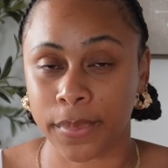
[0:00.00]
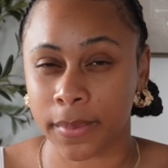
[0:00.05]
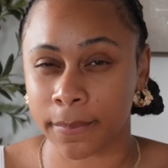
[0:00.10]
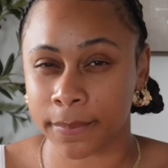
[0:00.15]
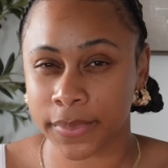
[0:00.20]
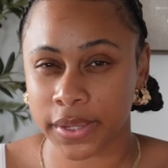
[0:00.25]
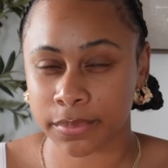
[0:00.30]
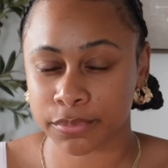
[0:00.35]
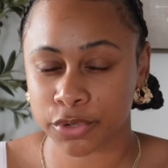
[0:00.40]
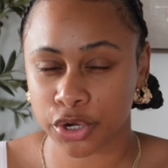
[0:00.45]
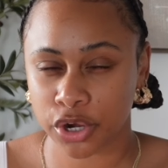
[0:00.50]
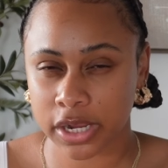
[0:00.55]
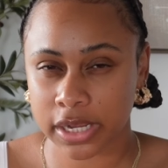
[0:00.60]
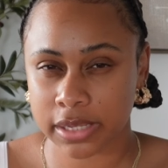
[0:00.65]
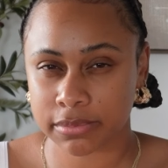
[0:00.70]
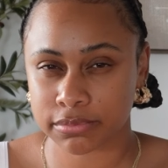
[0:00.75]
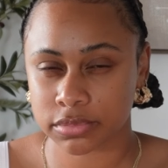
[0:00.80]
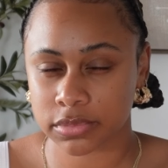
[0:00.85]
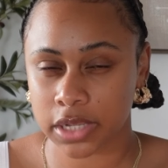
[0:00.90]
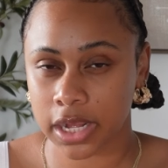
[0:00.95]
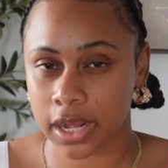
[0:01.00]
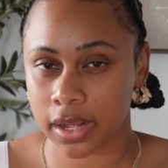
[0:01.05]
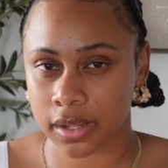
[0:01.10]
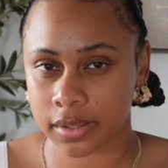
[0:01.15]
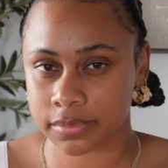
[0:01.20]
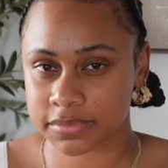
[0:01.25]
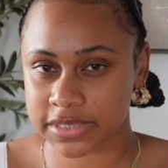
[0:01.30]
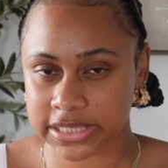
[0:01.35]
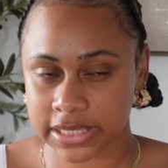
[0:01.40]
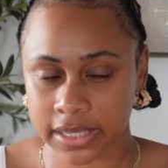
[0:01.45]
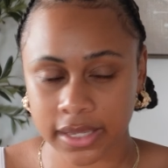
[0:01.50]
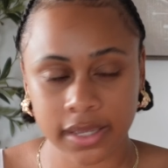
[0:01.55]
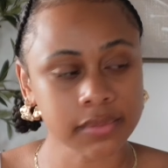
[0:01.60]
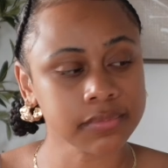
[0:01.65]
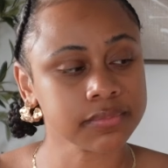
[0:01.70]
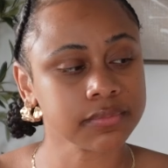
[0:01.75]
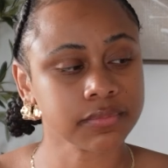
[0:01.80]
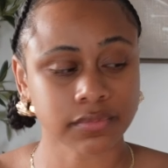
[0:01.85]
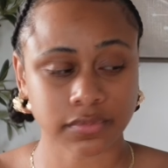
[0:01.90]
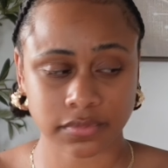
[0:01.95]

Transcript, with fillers: bum bum cream um scent